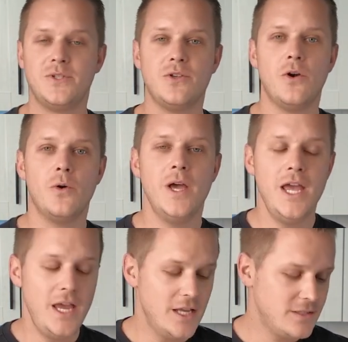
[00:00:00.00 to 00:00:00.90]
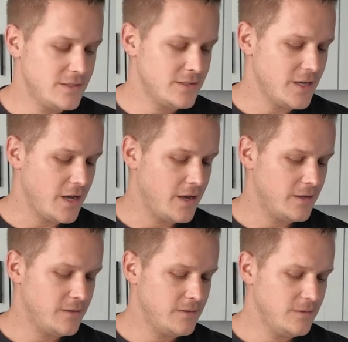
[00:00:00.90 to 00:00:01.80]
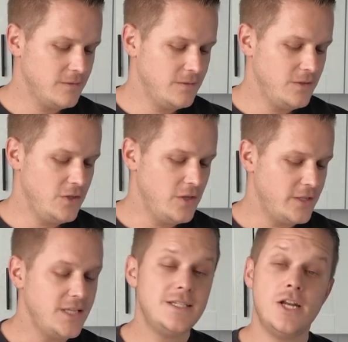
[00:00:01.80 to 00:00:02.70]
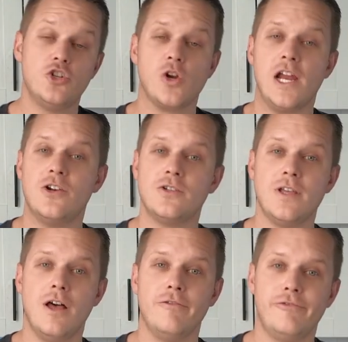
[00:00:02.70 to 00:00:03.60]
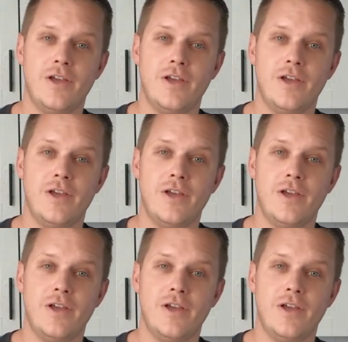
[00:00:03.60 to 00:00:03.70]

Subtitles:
So it's easy to train yourself,